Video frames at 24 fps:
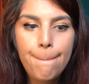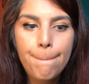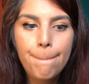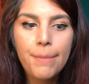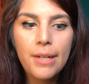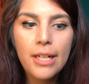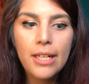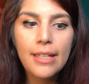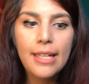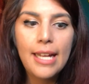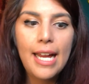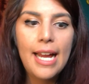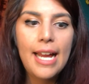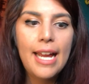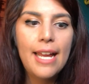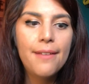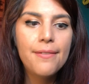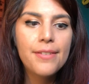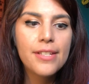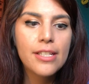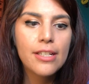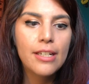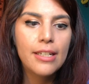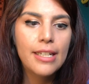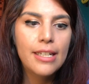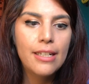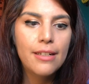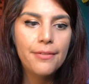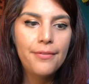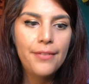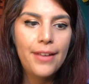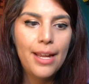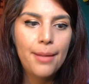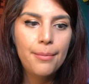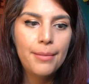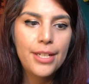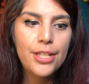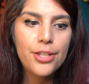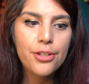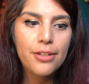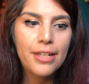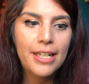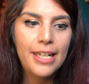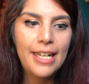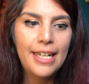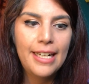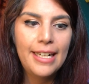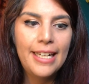But I've started a family
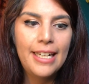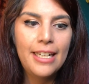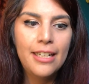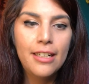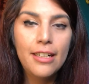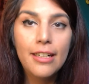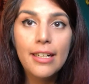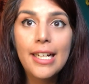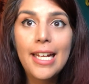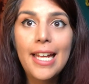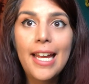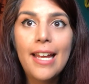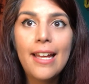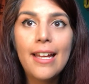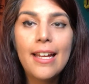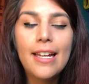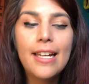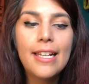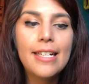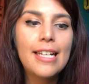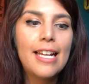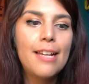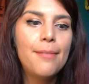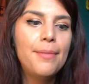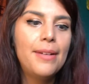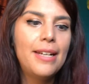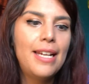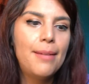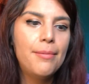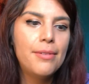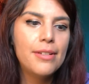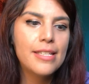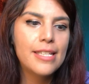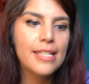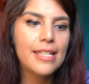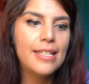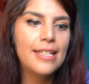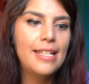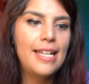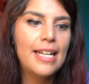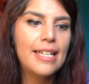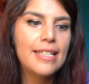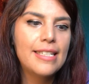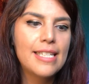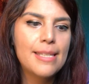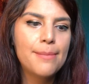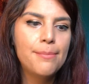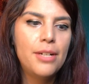tree on here, and I've been able to
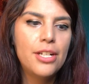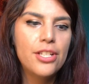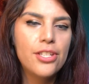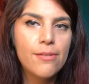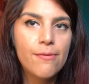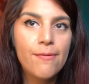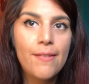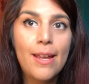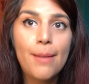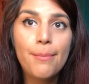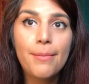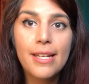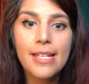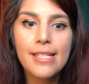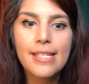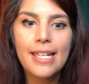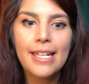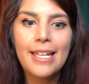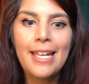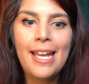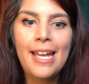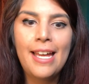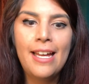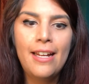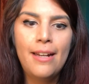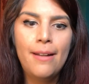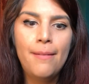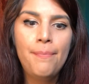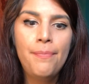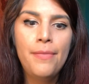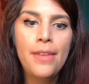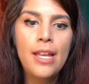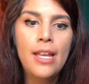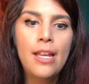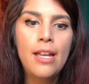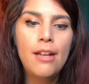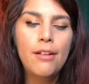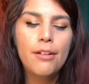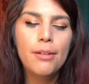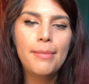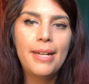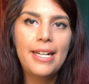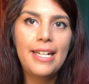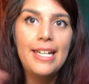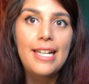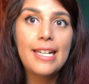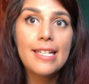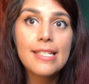connect as much family as I can from
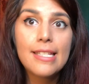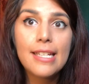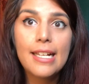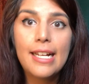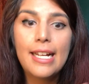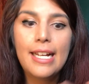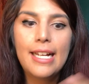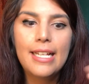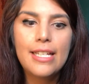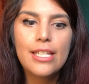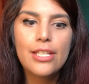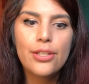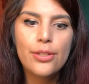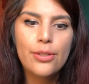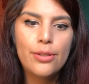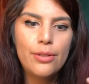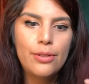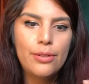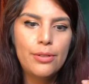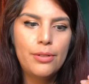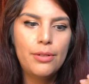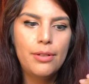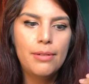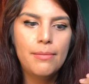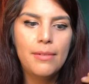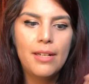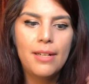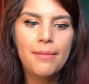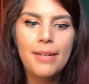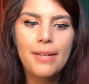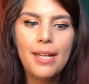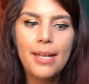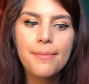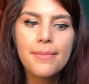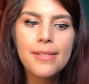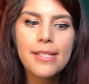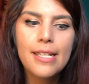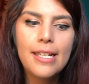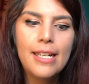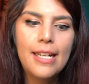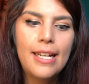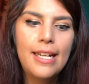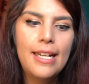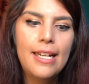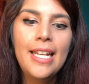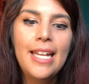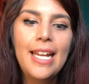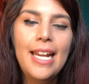my dad's side to my mom's
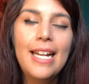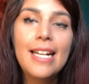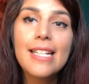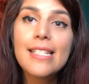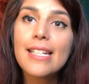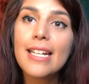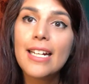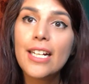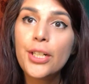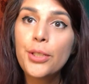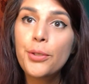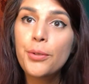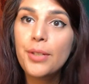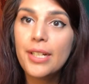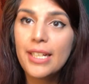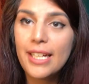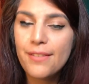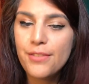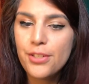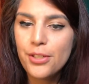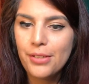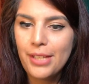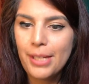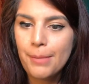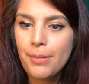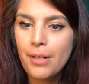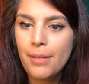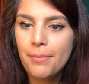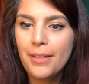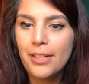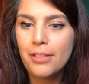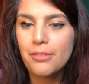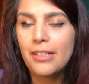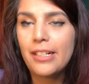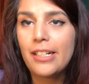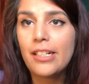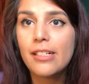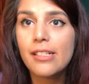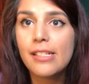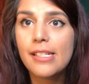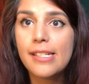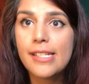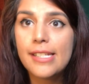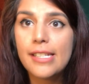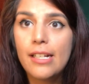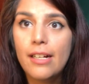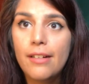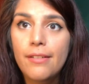side, and it's kind of cool. It gives you like public records and
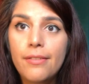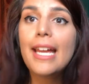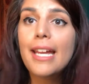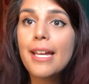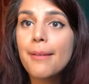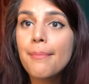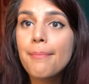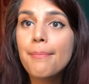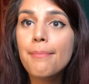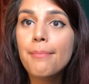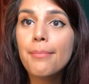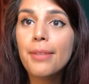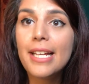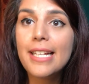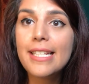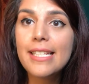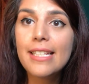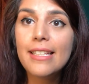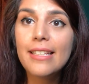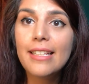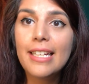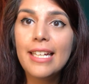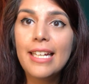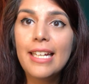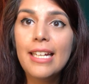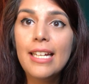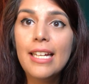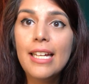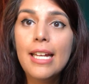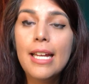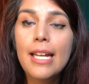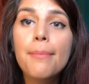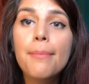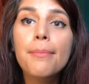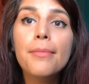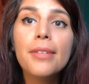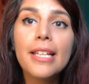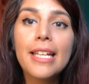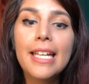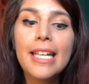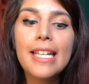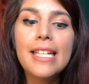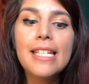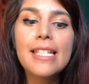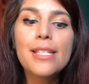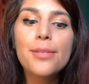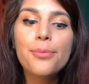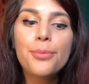stuff. I am pleasantly
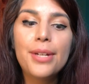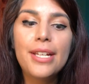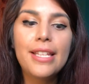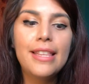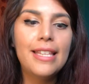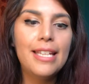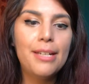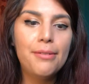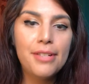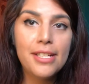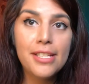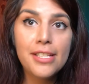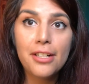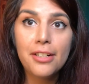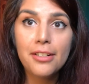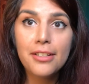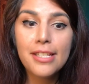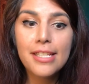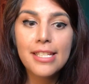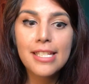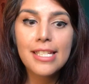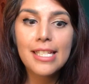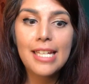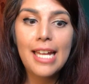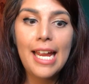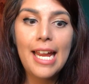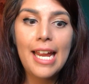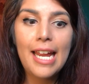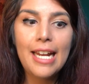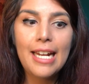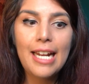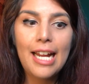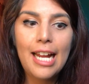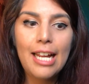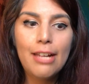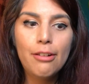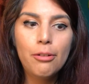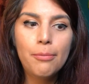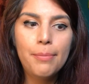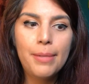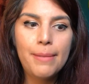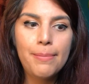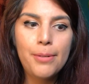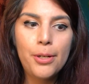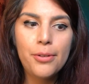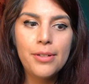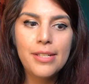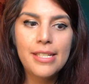pleased with the results, and I will be
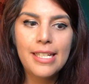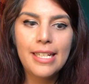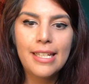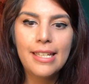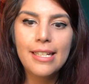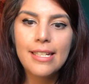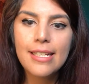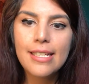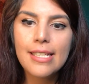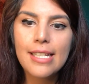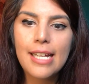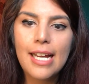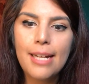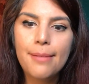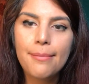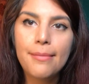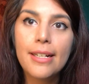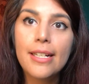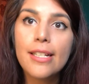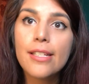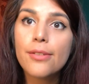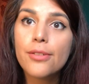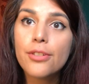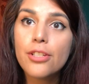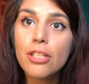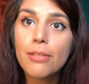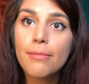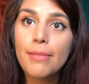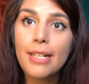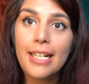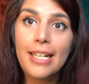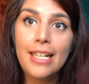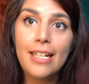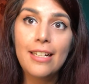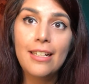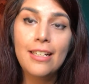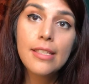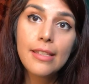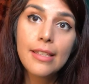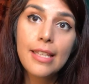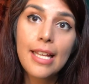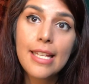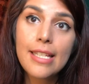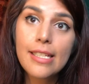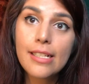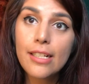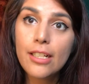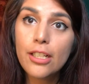posting this on my social media.
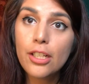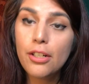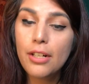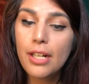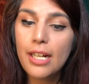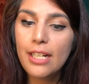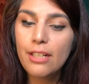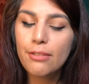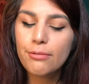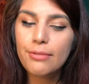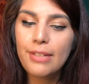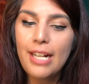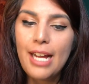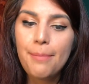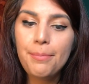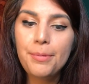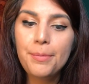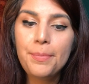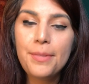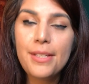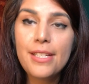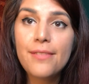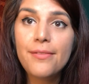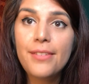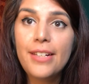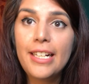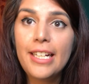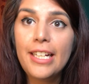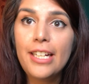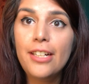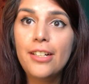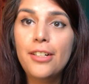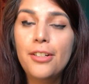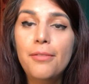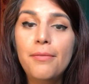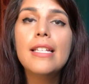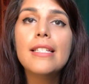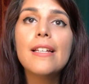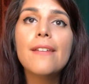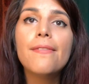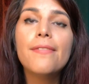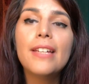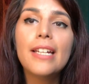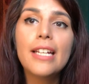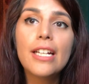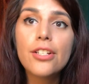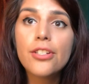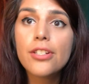That's gonna go ahead and wrap up this video.
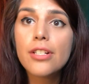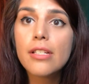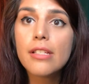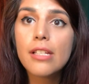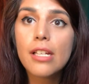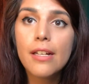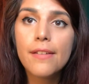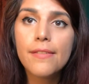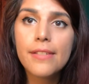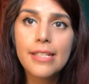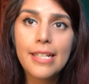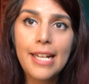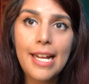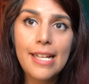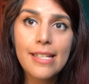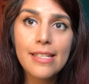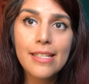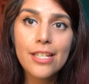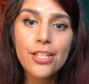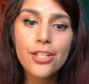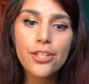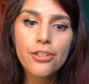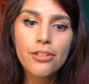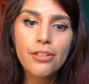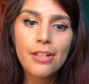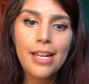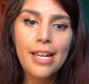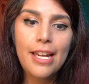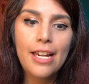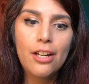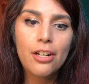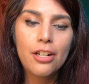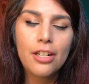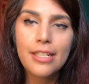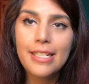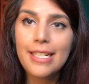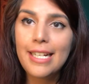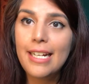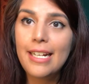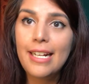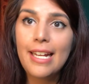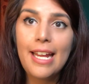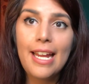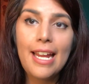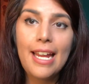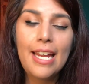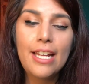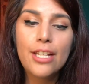Definitely get yourselves an Ancestry or
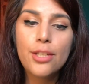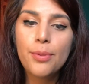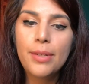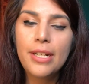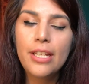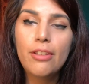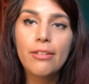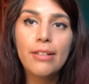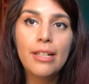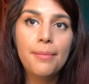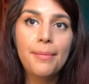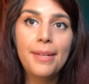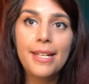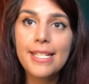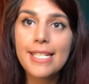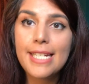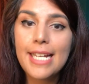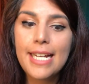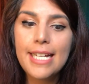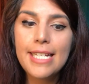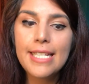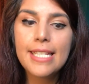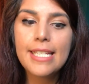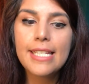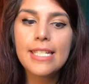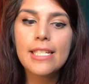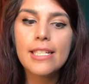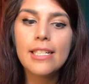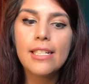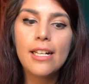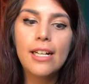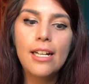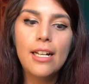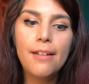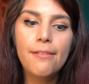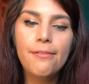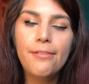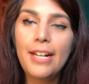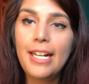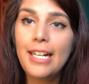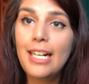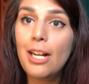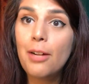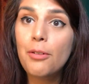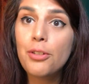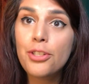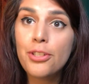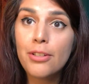DNA 23andMe test. Find
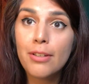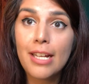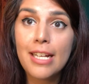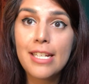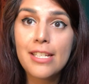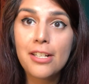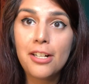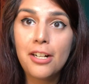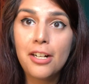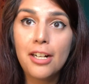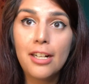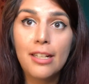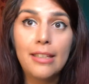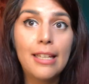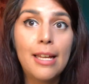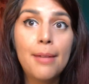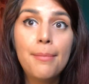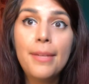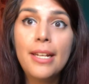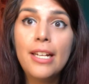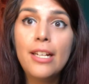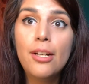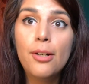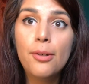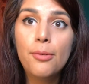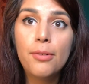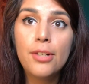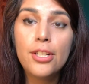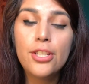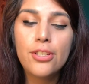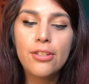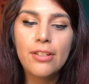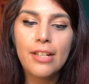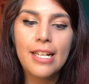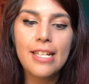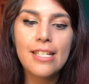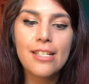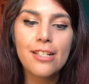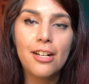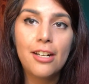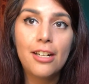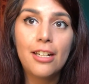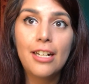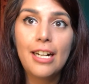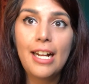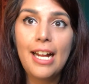out what you guys are. Let me know what you guys are.